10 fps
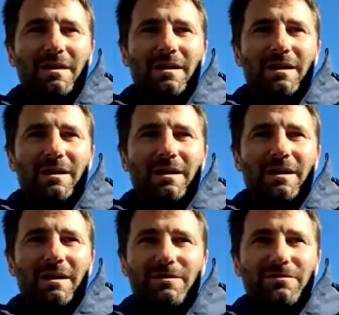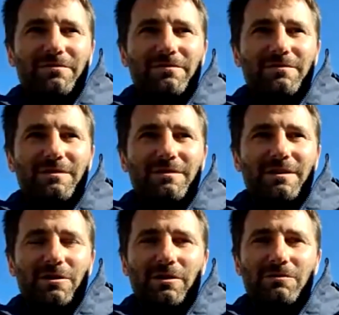I kind of,
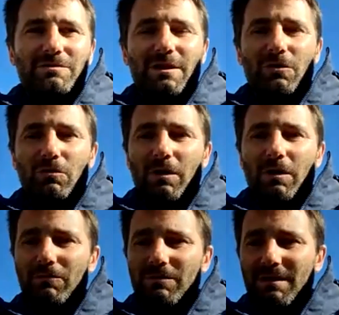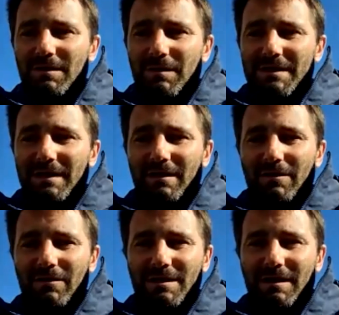there was no way I was going to miss that
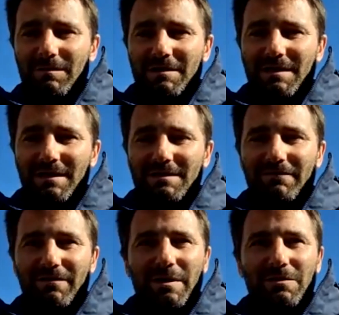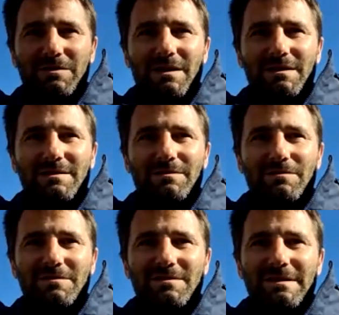last game of the season for Middlesex. There
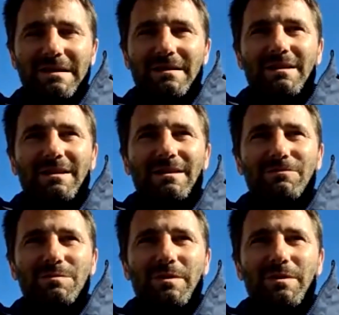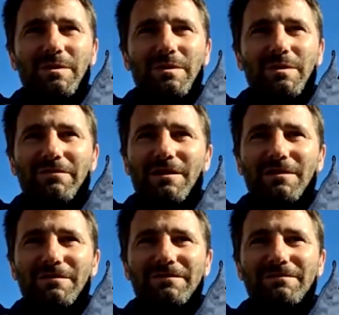was a bit of a kind
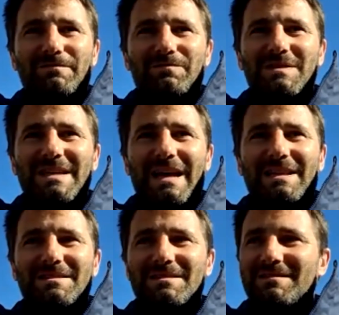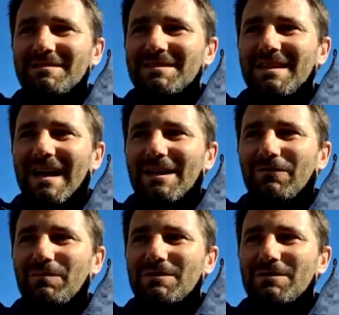of tense standoff
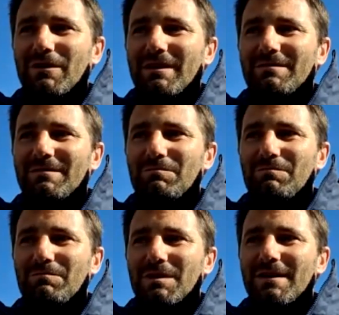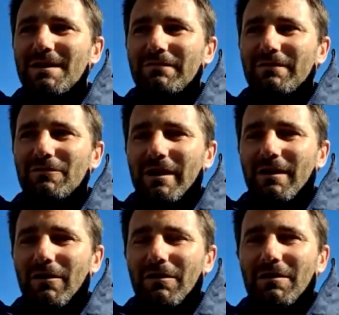between myself and Cricket
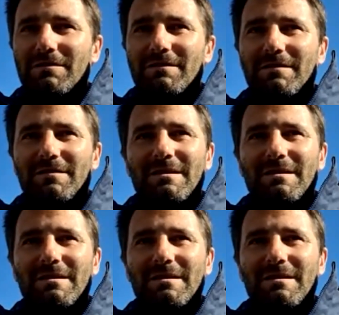Ireland, and